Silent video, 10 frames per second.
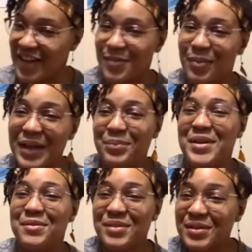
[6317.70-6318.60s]
might
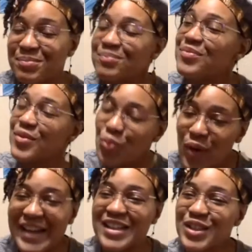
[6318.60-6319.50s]
be able to
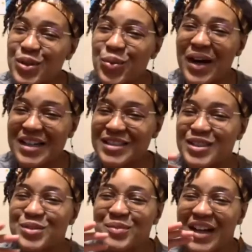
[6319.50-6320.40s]
wait a little while to
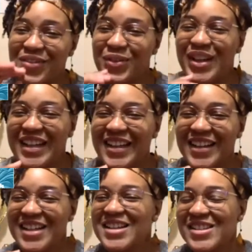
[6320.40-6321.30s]
do my video.
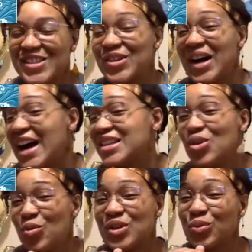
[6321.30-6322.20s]
So I
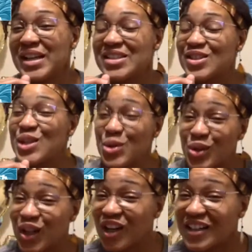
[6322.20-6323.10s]
don't want to wait
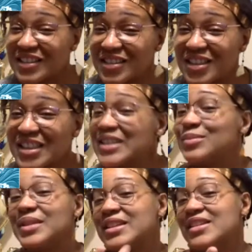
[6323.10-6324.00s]
too long
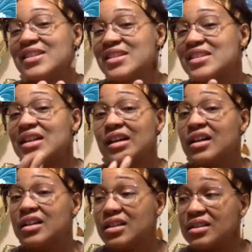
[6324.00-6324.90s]
because
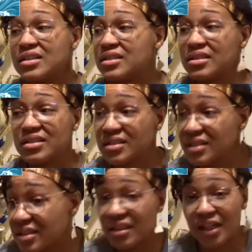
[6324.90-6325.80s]

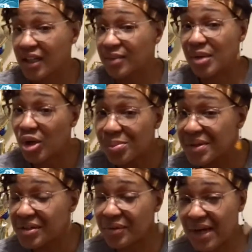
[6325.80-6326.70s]
I'm hoping
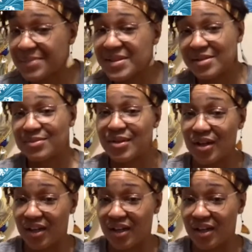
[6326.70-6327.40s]
to grab some